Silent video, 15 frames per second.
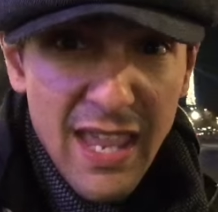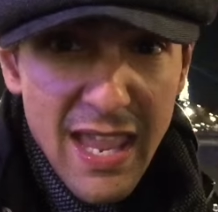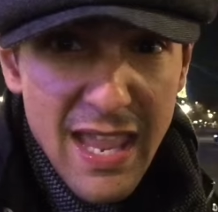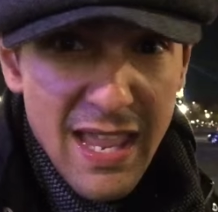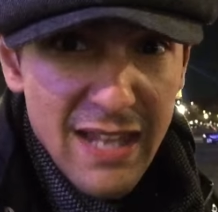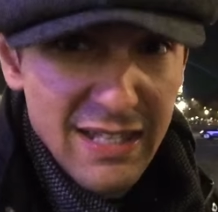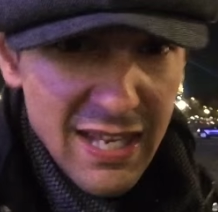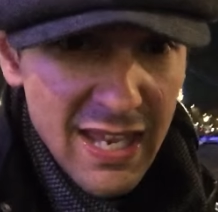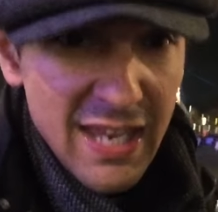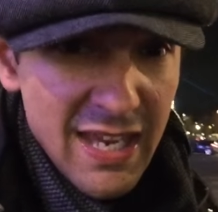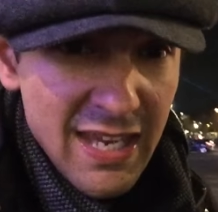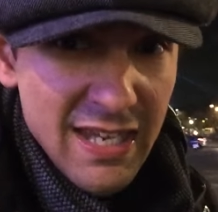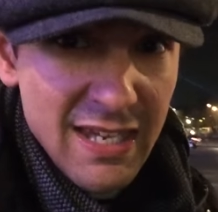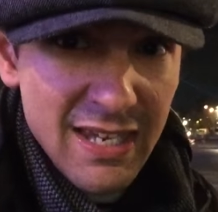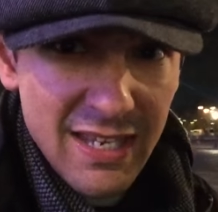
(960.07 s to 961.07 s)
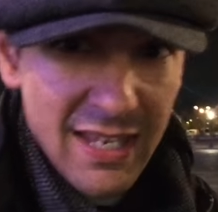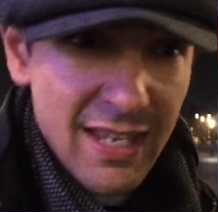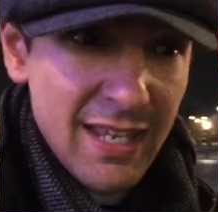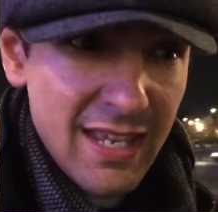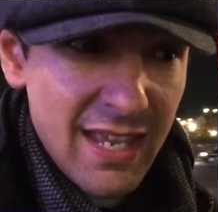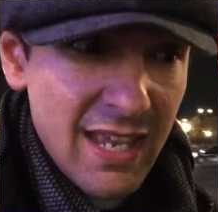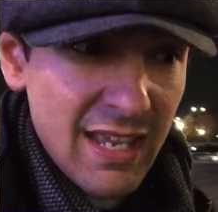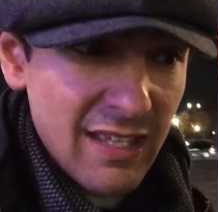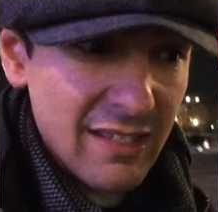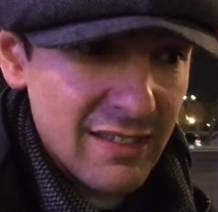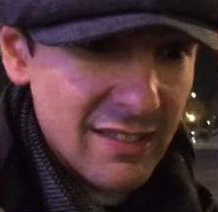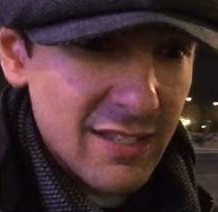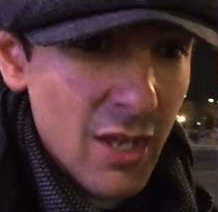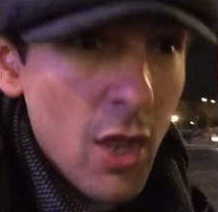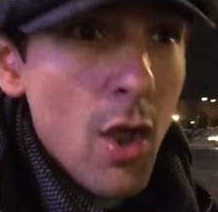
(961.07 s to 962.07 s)
guillotine
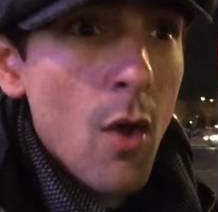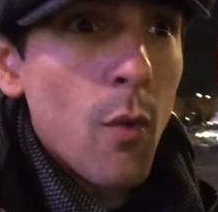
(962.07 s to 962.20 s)
ings,